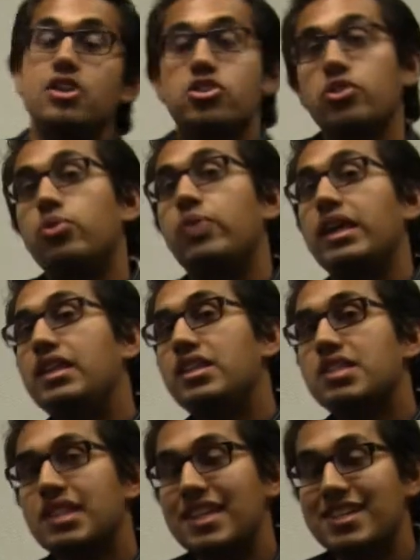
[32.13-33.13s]
So the way
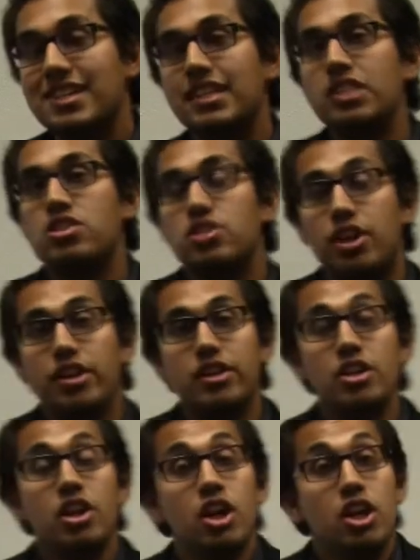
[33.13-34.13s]
this lesson gets
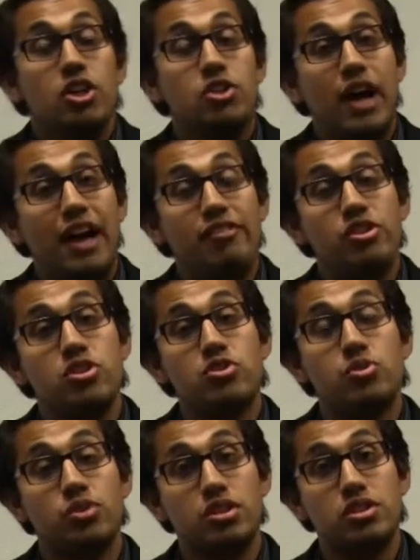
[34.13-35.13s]
started, you'll have your
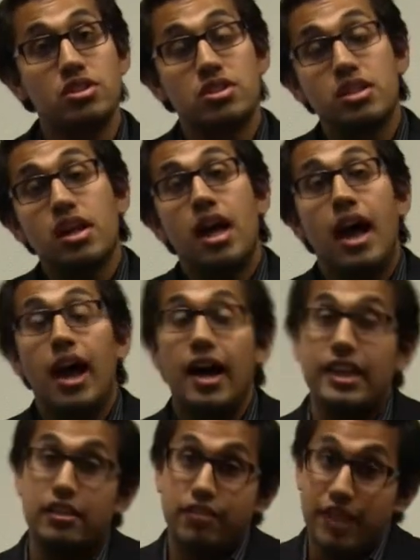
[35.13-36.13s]
students
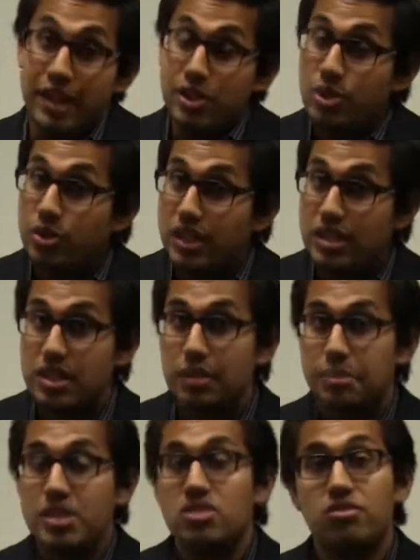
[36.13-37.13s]
evaluate a
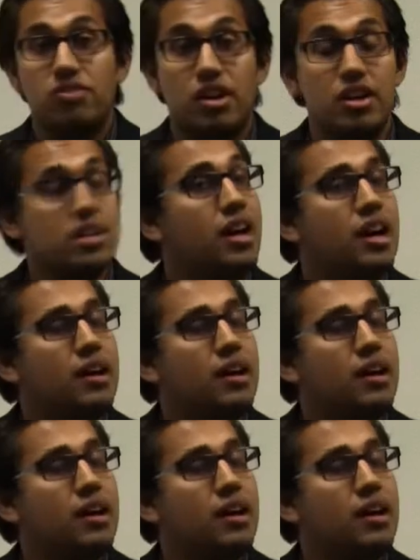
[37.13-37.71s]
piece of art.